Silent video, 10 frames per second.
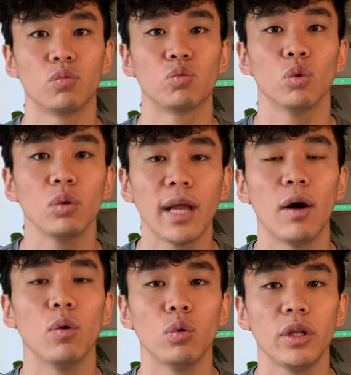rule
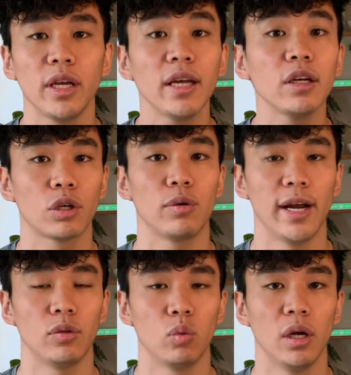out all the
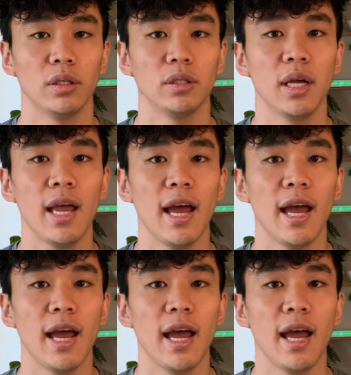incorrect ones